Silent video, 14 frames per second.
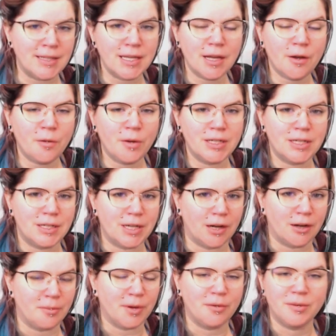thing I wanted to
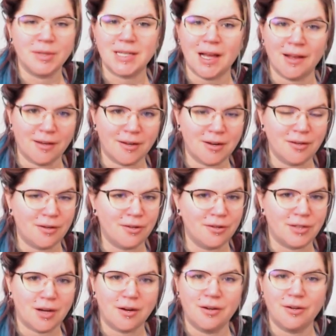talk about was I got a little
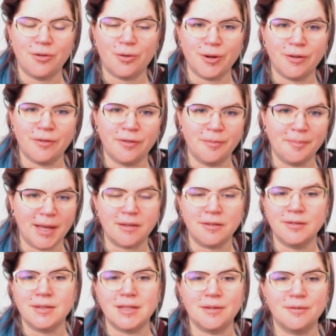yarn order from
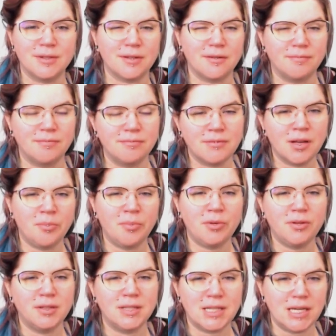Michaels. There was a
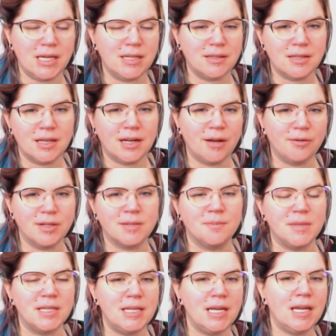couple of skeins that I was
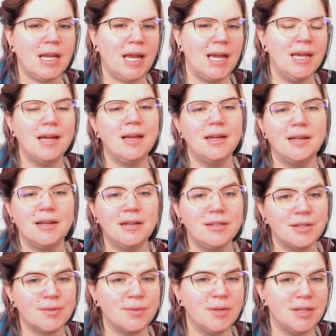missing and I
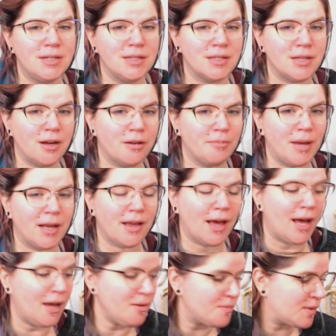just wanted to stock back
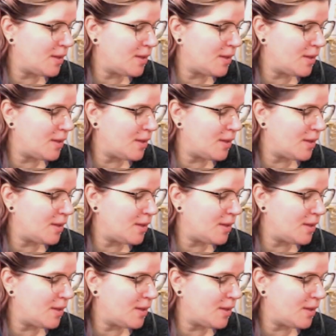up.